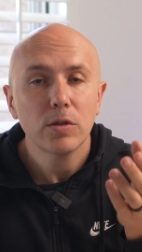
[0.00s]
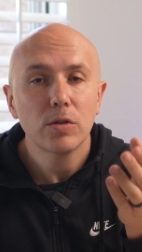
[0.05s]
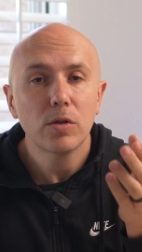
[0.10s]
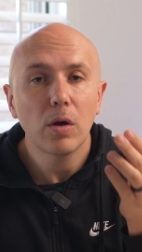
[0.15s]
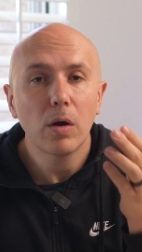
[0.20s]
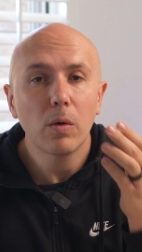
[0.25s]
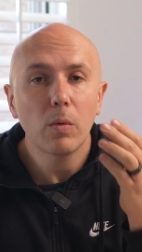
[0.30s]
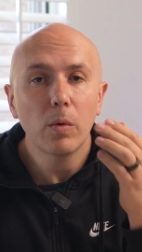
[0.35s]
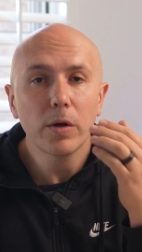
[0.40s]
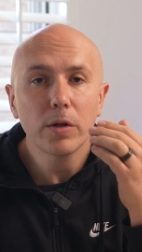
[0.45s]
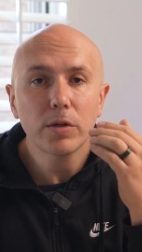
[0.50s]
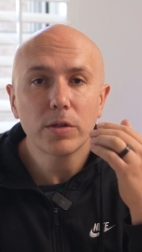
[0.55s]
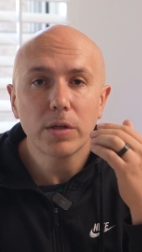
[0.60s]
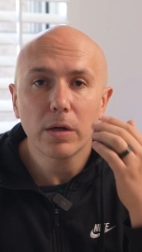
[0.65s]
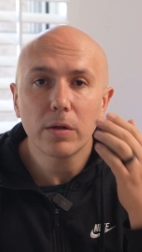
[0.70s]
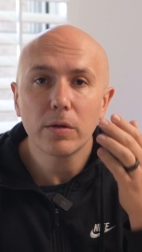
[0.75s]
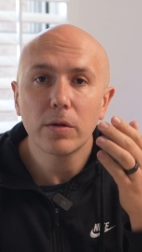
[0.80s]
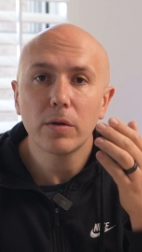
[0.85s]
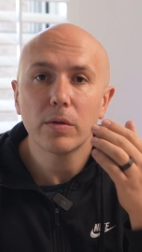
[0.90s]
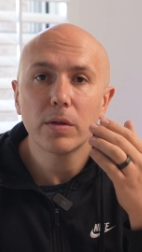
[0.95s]
So I want to
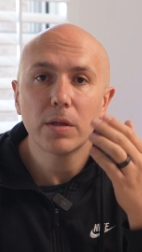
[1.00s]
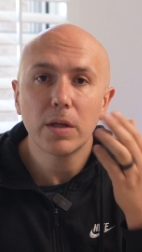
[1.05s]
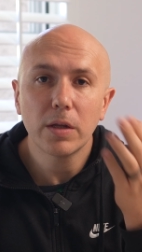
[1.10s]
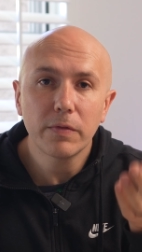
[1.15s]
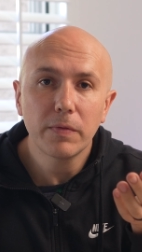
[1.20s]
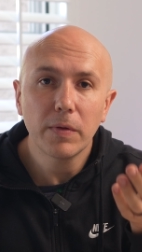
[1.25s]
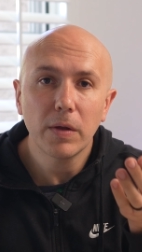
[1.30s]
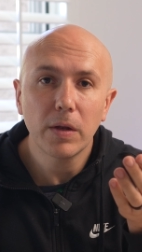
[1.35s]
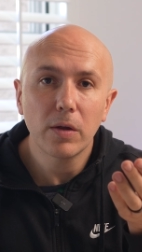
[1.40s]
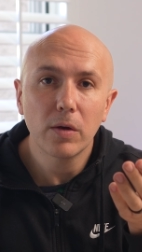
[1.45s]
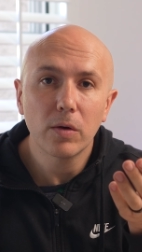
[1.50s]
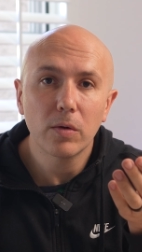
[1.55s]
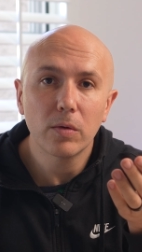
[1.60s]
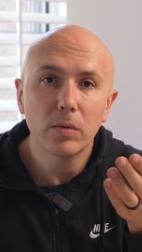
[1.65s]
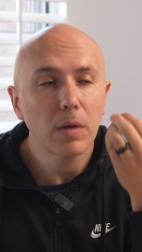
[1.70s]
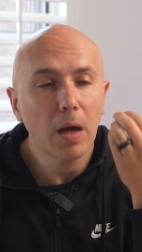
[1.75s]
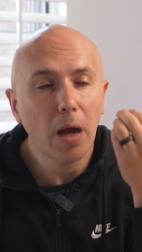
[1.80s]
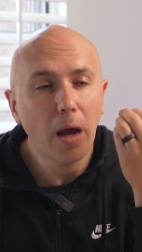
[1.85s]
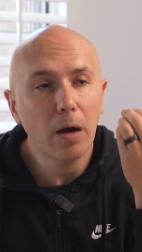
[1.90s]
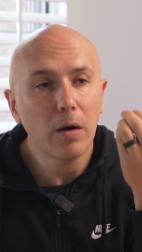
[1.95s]
tell you in this
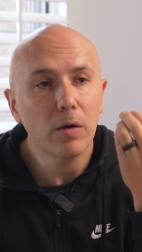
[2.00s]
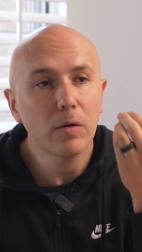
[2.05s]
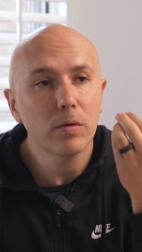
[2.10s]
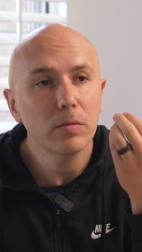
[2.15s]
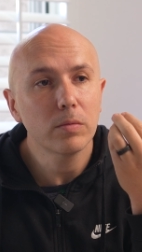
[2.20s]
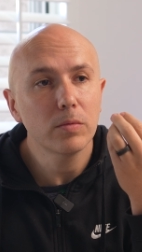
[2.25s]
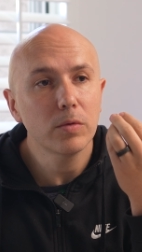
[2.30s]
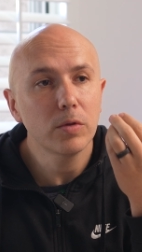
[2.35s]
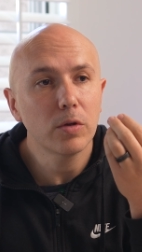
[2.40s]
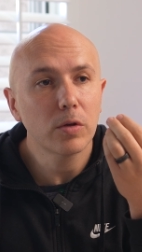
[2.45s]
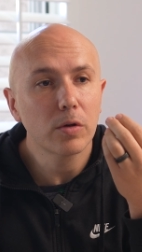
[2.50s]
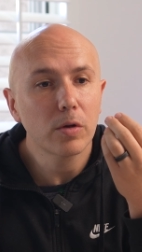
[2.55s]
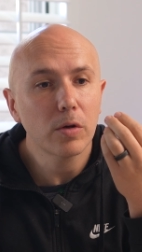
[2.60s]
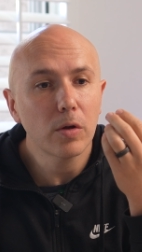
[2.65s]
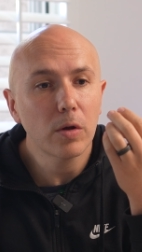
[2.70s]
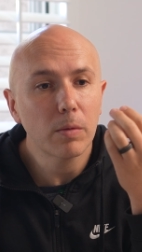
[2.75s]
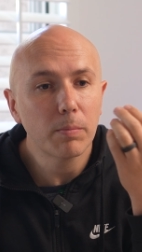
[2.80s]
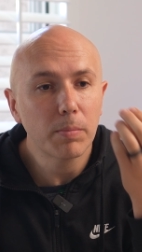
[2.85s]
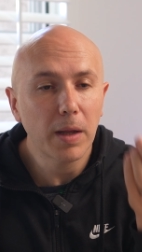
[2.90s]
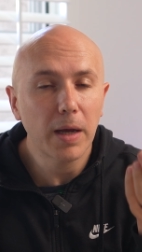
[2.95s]
video how you're going
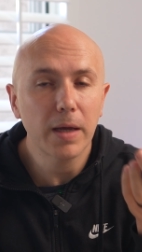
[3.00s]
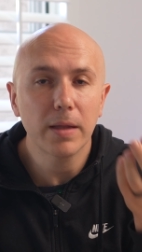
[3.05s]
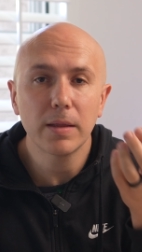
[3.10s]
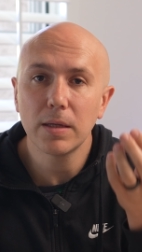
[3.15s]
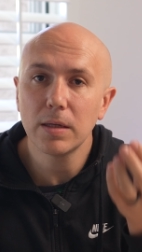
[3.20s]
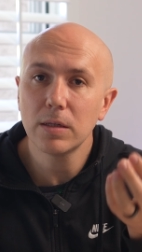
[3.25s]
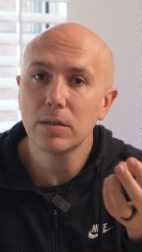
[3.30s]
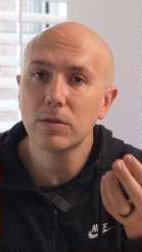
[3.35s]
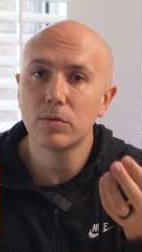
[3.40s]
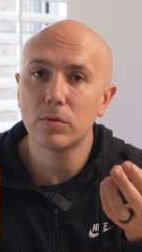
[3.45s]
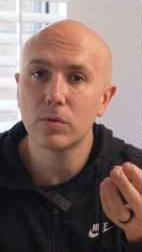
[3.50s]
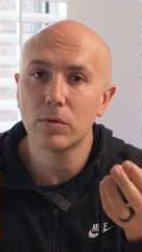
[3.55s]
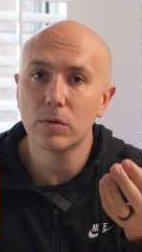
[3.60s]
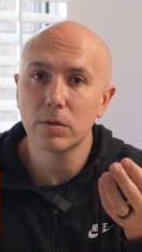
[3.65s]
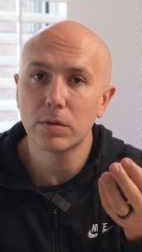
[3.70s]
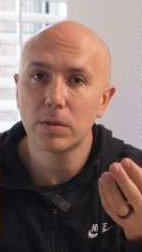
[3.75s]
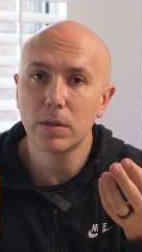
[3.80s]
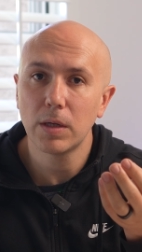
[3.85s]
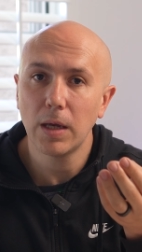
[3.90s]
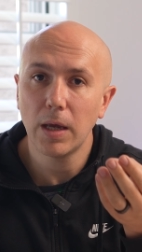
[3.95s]
to apply these
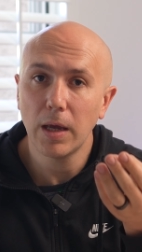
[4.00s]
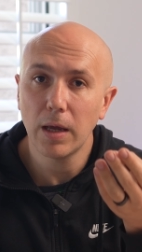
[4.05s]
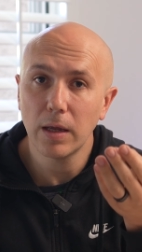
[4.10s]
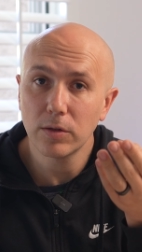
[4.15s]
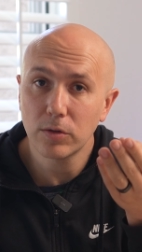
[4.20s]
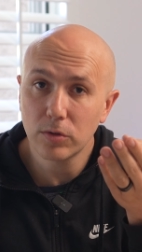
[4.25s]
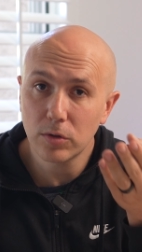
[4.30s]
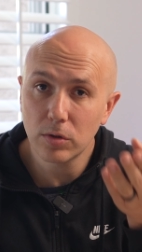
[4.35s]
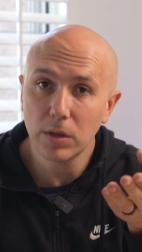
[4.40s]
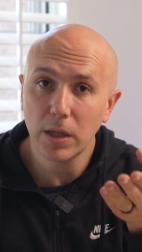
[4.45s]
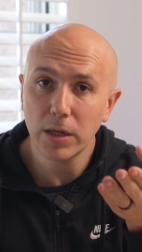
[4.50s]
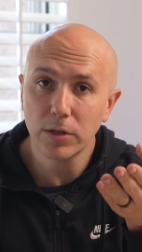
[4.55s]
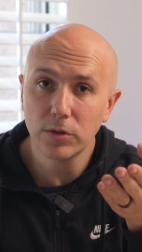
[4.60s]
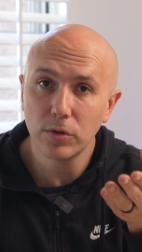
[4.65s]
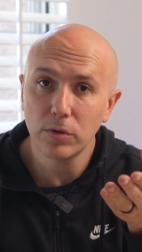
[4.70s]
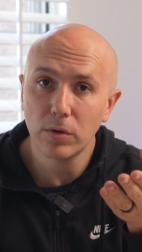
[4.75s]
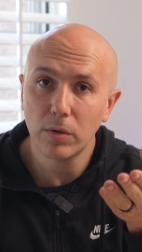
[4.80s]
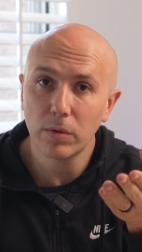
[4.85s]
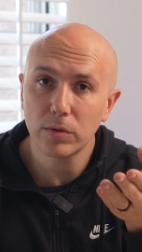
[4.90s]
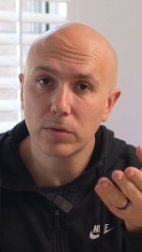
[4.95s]
tools, and to let
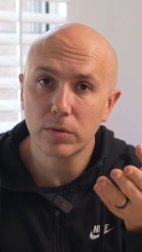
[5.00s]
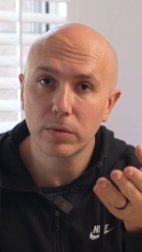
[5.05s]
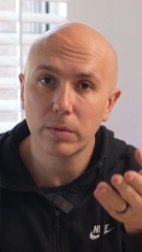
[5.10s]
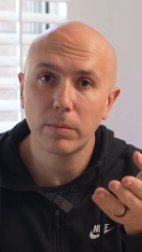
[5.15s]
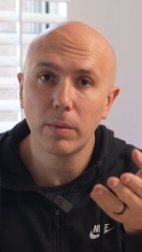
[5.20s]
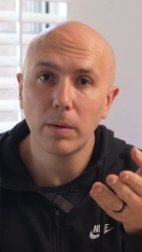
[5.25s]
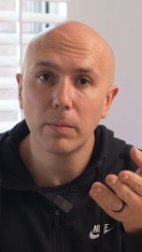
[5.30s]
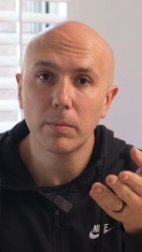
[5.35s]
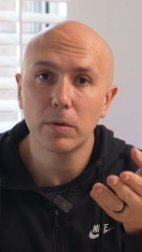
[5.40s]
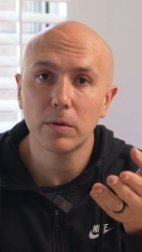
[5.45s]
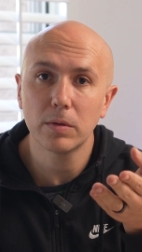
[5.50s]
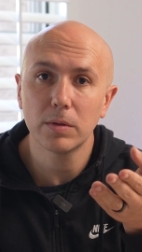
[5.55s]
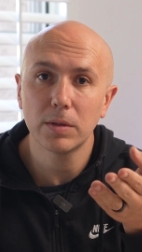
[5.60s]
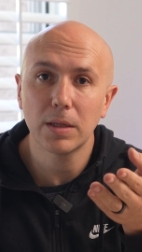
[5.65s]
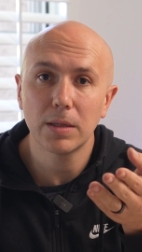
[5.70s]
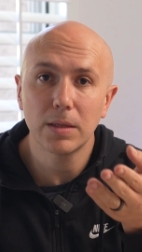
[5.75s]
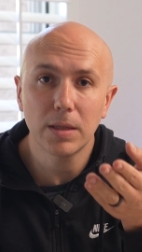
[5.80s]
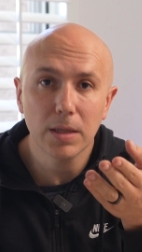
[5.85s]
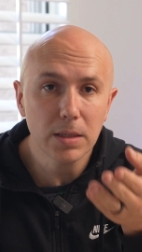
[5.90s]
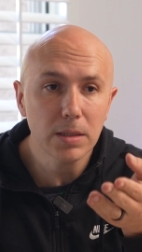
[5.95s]
you know and to remember
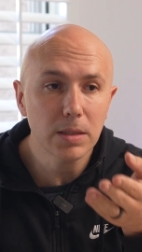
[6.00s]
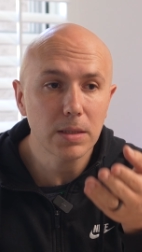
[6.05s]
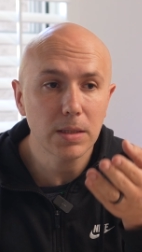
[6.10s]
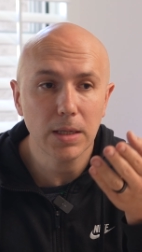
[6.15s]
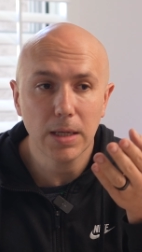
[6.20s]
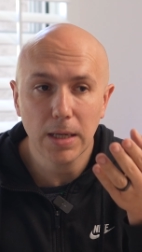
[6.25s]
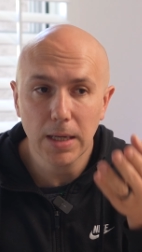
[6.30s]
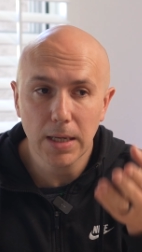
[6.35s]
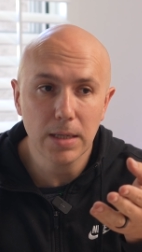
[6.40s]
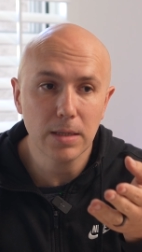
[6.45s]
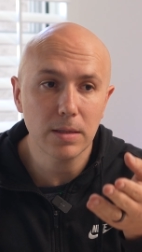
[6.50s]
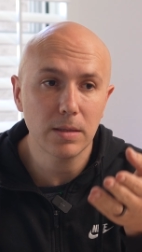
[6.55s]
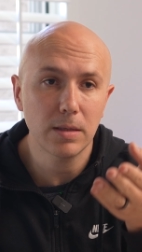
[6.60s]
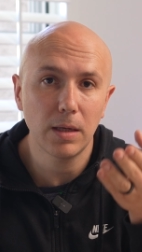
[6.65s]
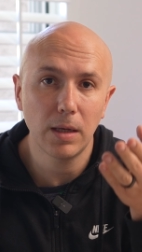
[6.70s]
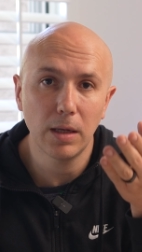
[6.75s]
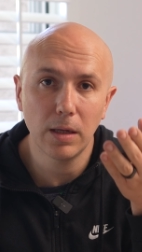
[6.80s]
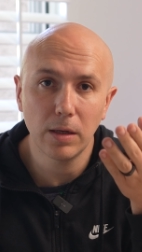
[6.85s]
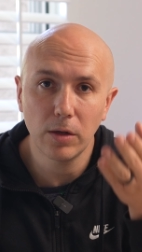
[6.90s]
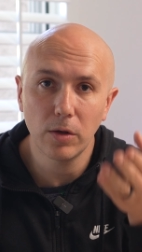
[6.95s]
that this is
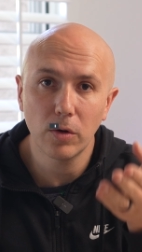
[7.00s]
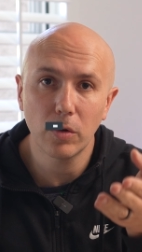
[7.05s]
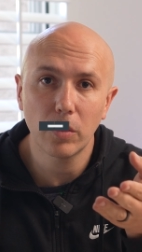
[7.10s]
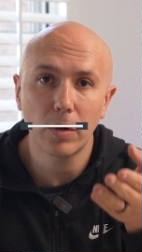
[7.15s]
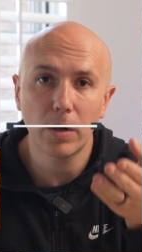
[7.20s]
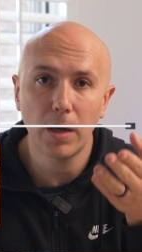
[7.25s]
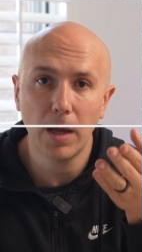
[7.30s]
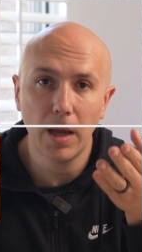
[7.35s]
in your